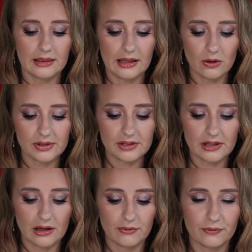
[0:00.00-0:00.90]
Now it's
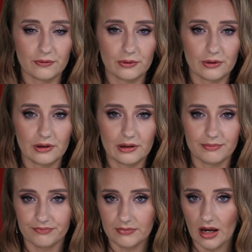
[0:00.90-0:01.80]
time
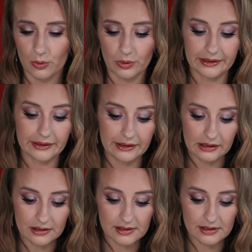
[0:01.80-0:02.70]
for our
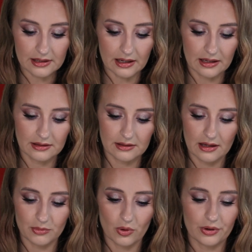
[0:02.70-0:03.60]
hairs, and
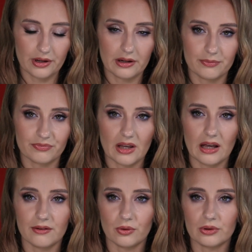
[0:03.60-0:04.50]
I'm gonna
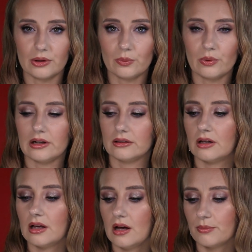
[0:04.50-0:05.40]
have only one
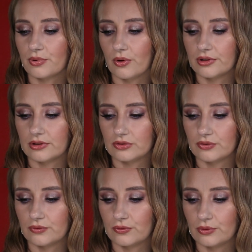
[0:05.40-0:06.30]
product
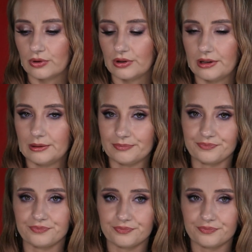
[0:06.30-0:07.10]
for,